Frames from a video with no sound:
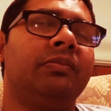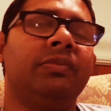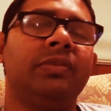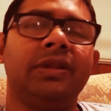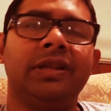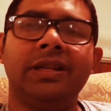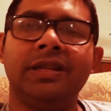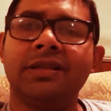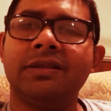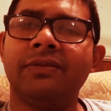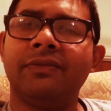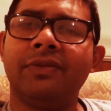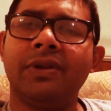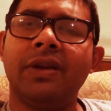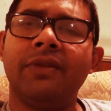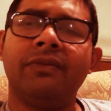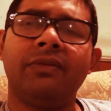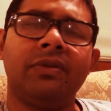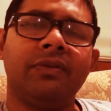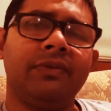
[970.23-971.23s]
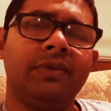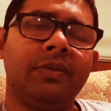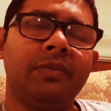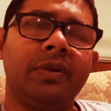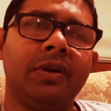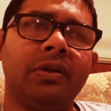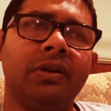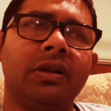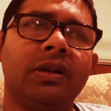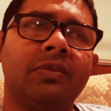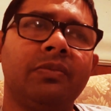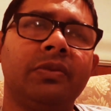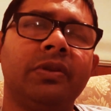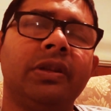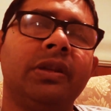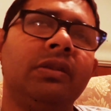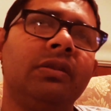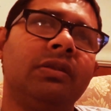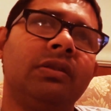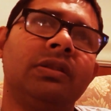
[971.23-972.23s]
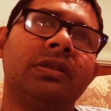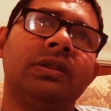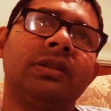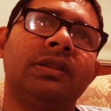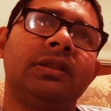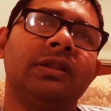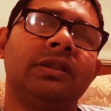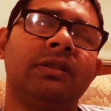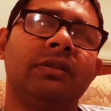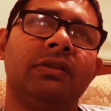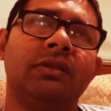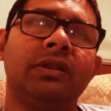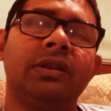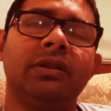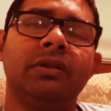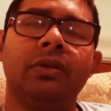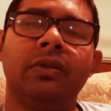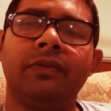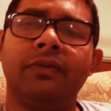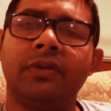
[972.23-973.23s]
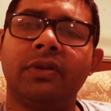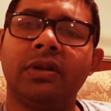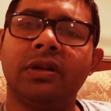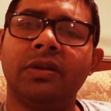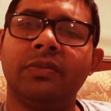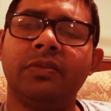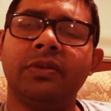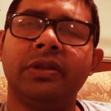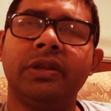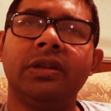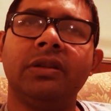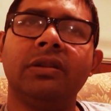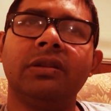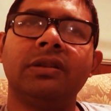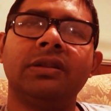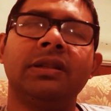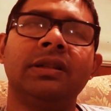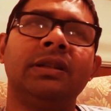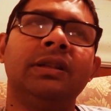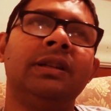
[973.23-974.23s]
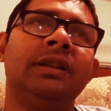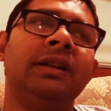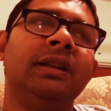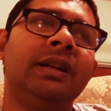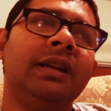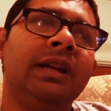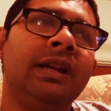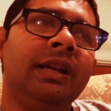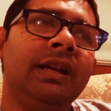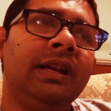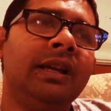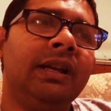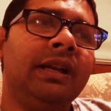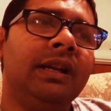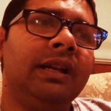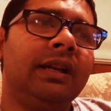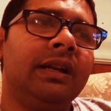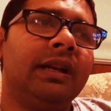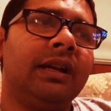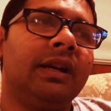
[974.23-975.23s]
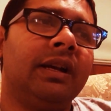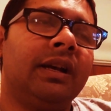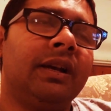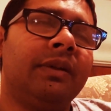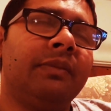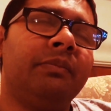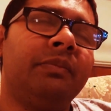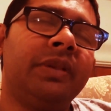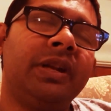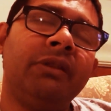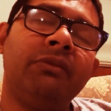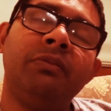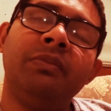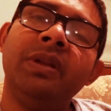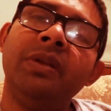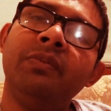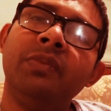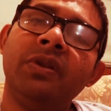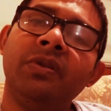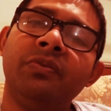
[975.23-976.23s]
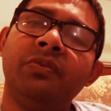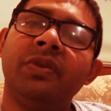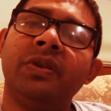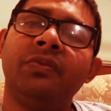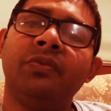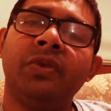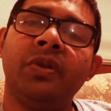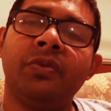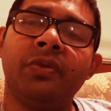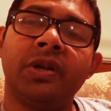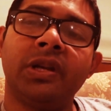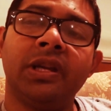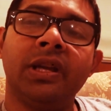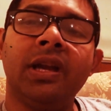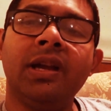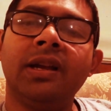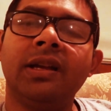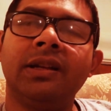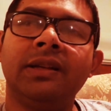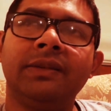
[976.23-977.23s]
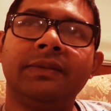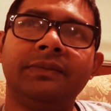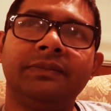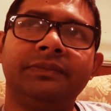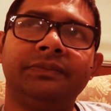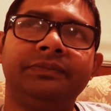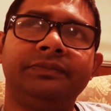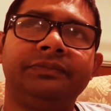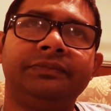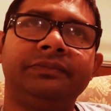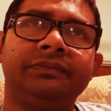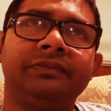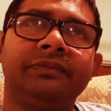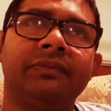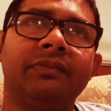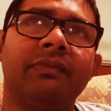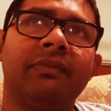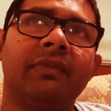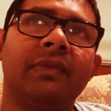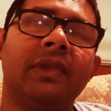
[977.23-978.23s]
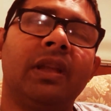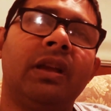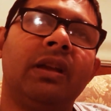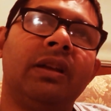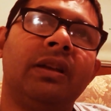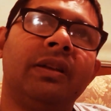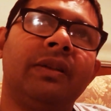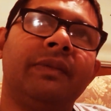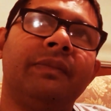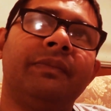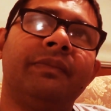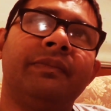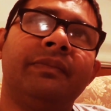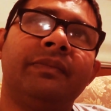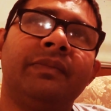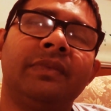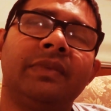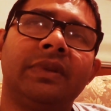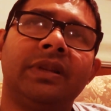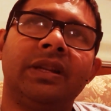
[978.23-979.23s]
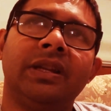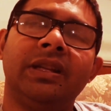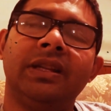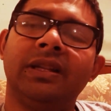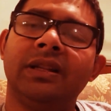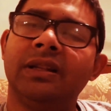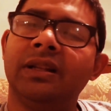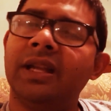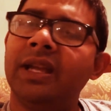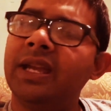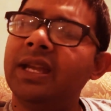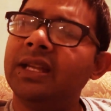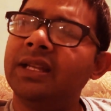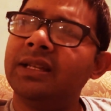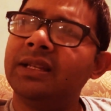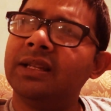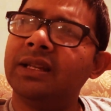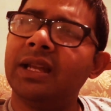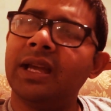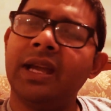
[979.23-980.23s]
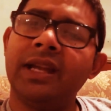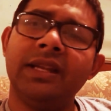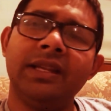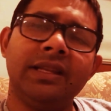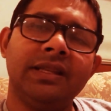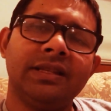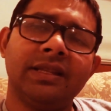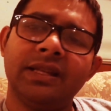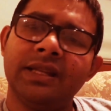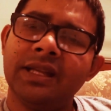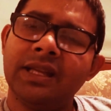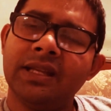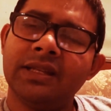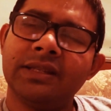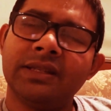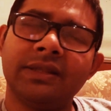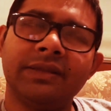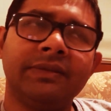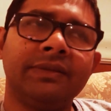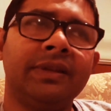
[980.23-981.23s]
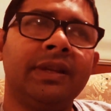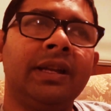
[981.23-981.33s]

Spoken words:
But he survived roughly about a couple of years, a little over a couple of years. But I remember when we were young, uh, in the late 90s, I guess,